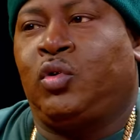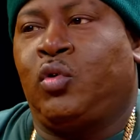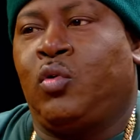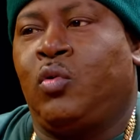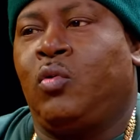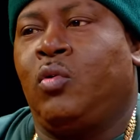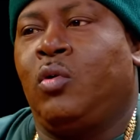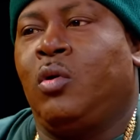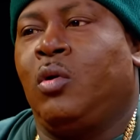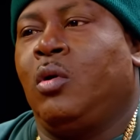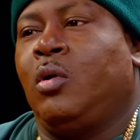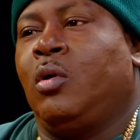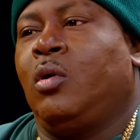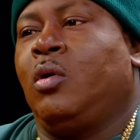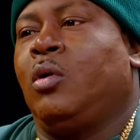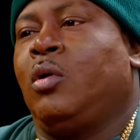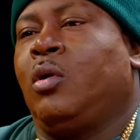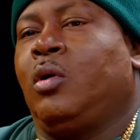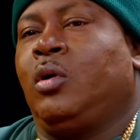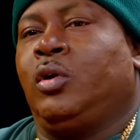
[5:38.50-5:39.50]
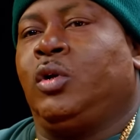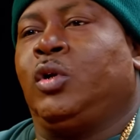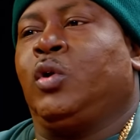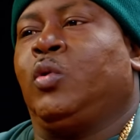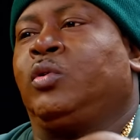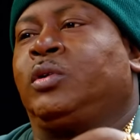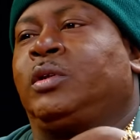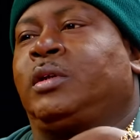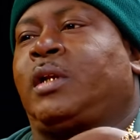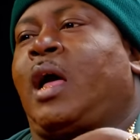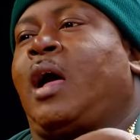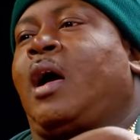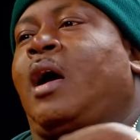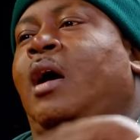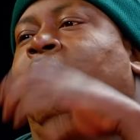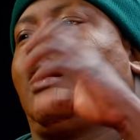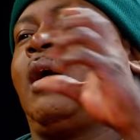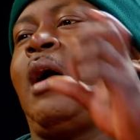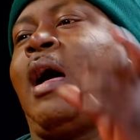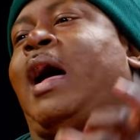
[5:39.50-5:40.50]
to using
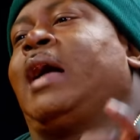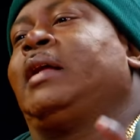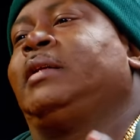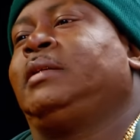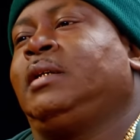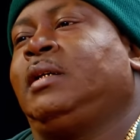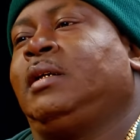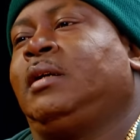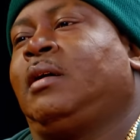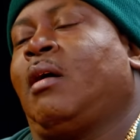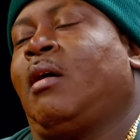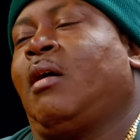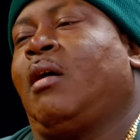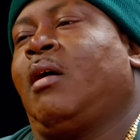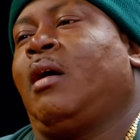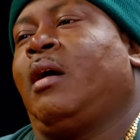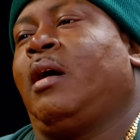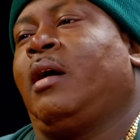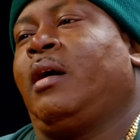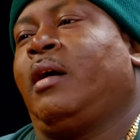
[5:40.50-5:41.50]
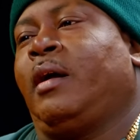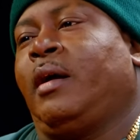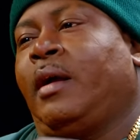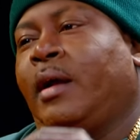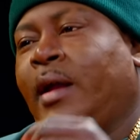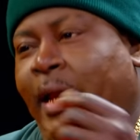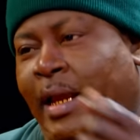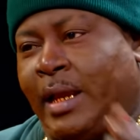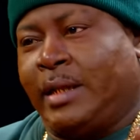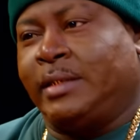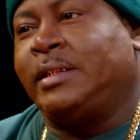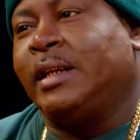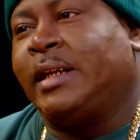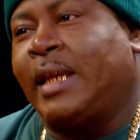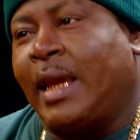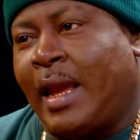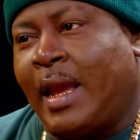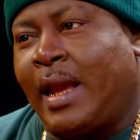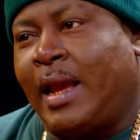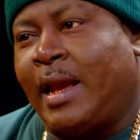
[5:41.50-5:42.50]
our ID card as the
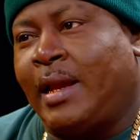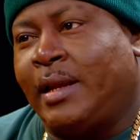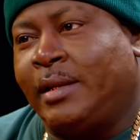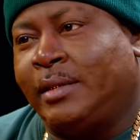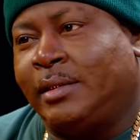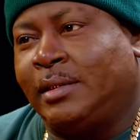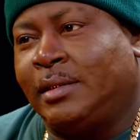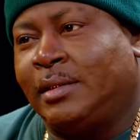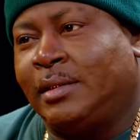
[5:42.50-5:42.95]
cash.